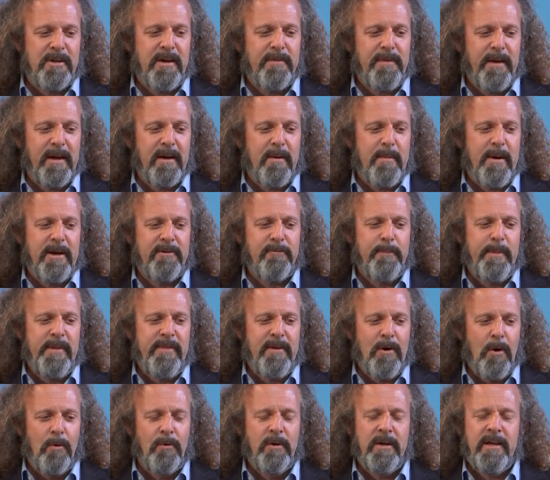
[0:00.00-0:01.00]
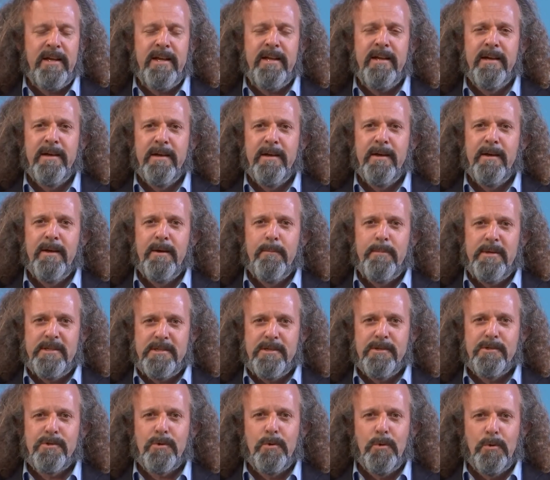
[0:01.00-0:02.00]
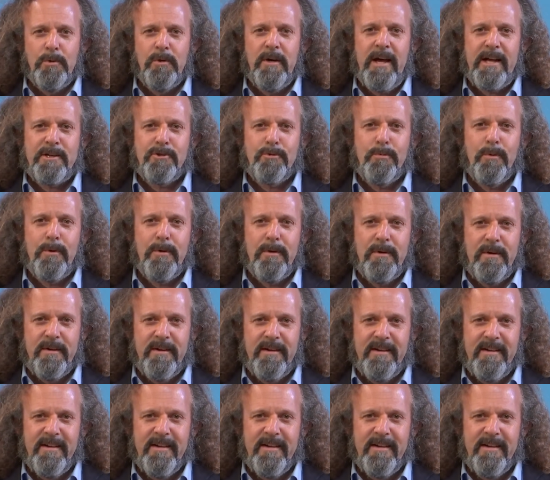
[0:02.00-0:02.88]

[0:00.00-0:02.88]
I think I might have been the only business school lecturer